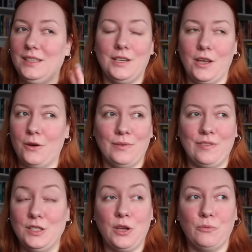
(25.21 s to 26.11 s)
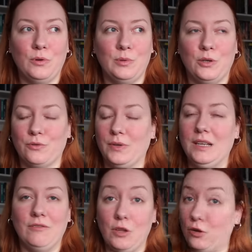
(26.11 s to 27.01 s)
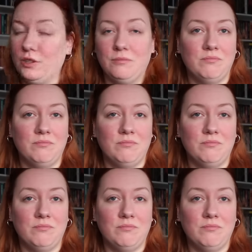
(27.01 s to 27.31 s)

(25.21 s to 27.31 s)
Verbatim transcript: you know, if I don't upload a reading vlog,